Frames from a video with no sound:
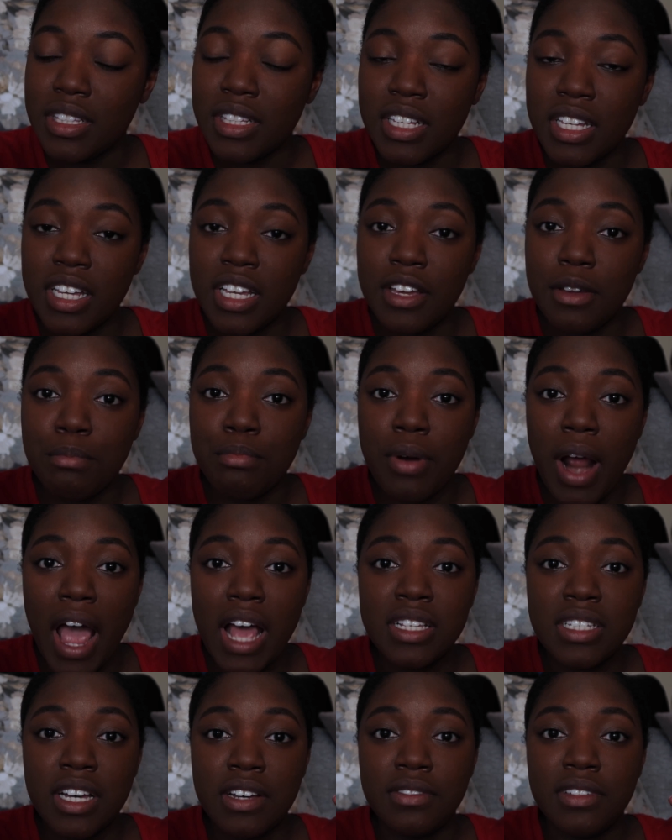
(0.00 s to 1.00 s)
The
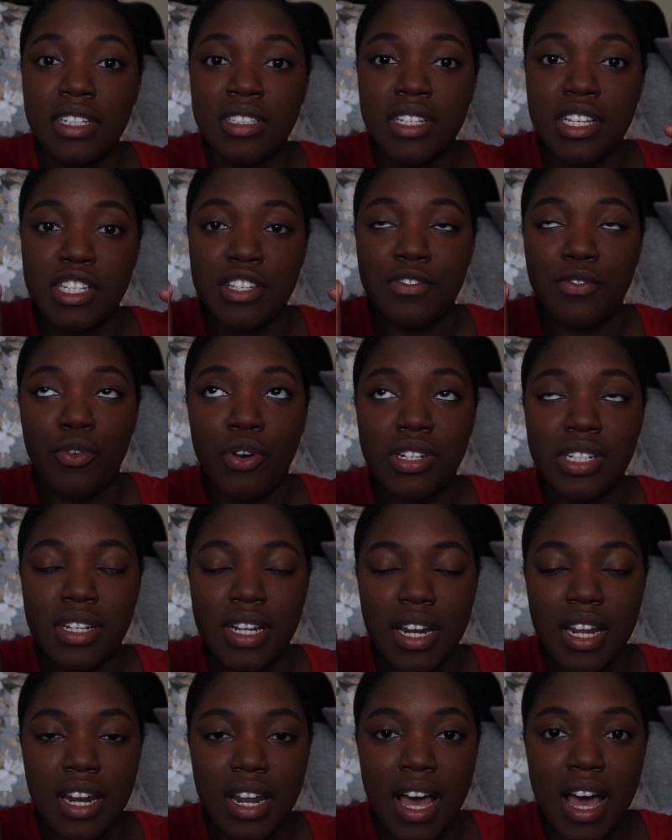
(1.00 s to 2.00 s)
price of this is
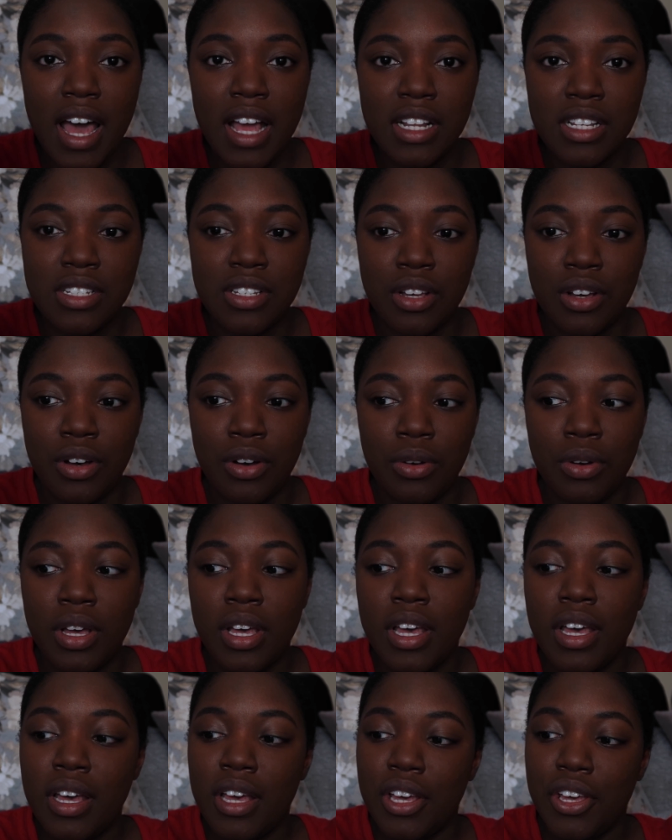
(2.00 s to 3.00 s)
$14.99, so
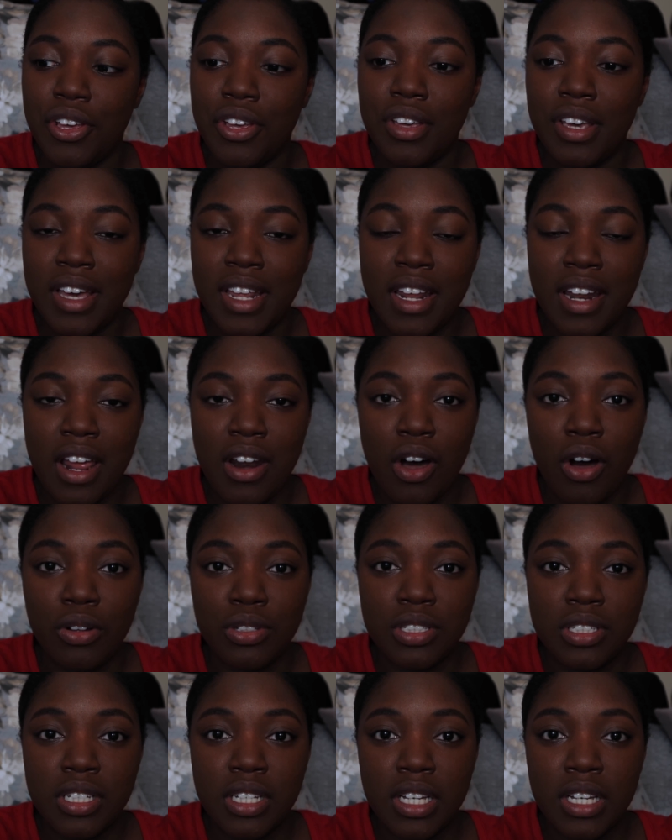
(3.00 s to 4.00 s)
you can get it at
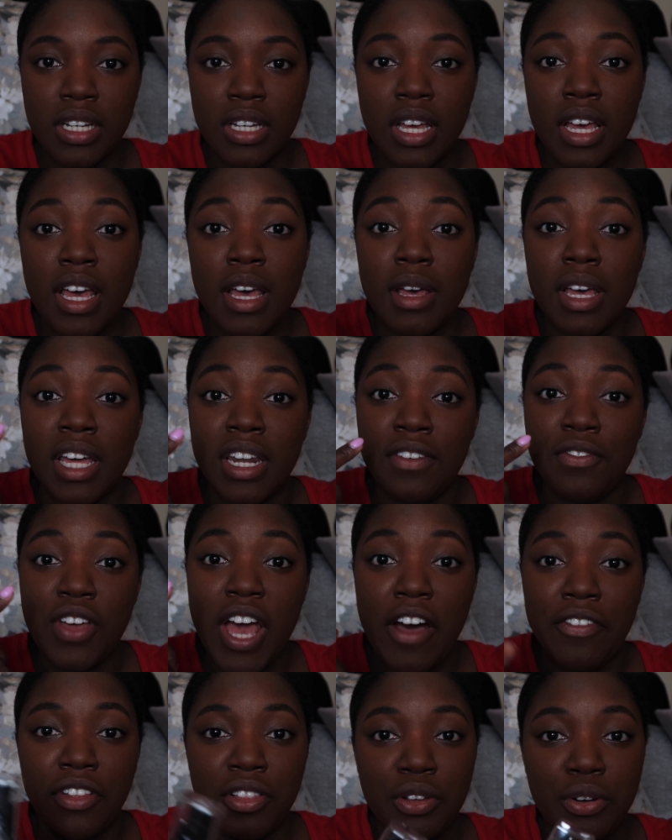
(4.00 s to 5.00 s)
Ulta, and if
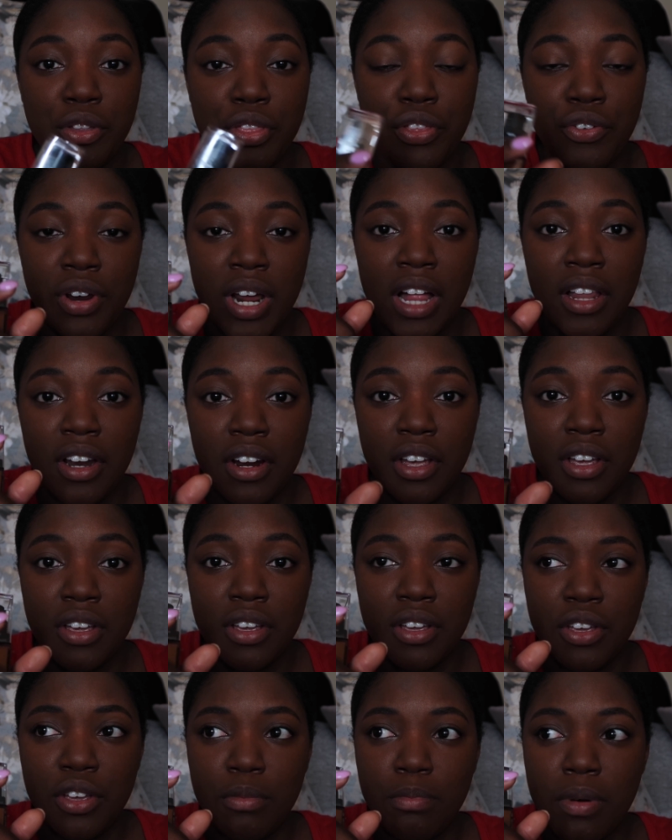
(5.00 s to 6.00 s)
you have the little $3
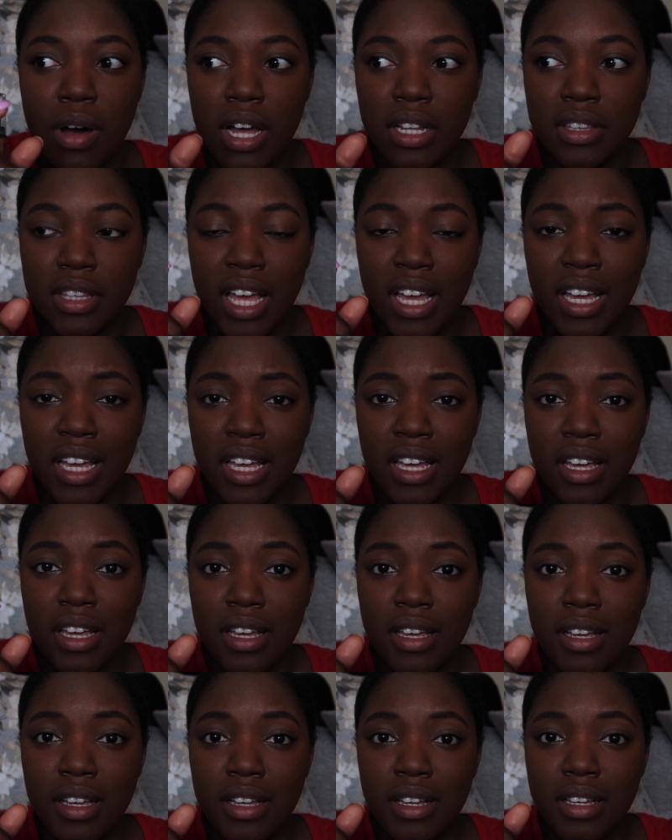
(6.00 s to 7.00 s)
coupon
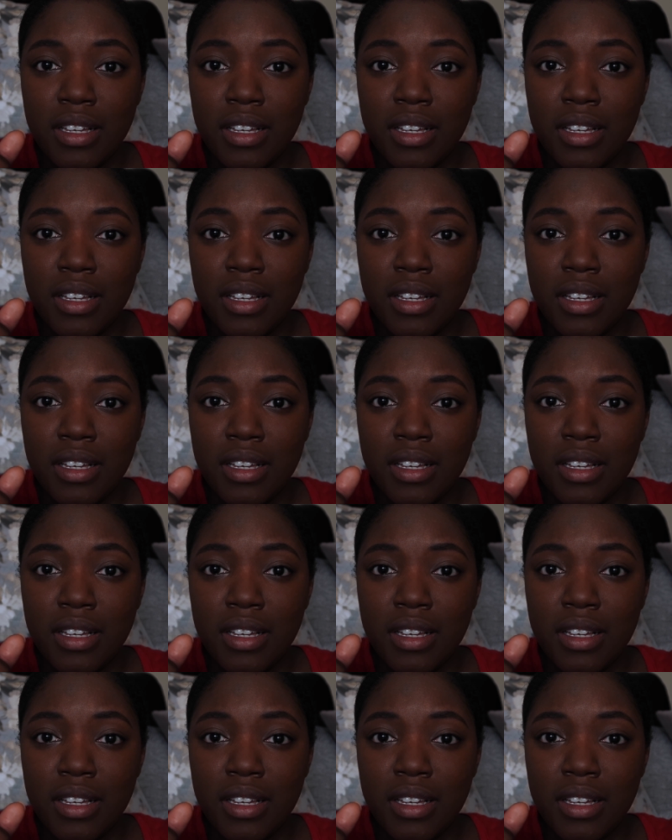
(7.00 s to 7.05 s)
thingy,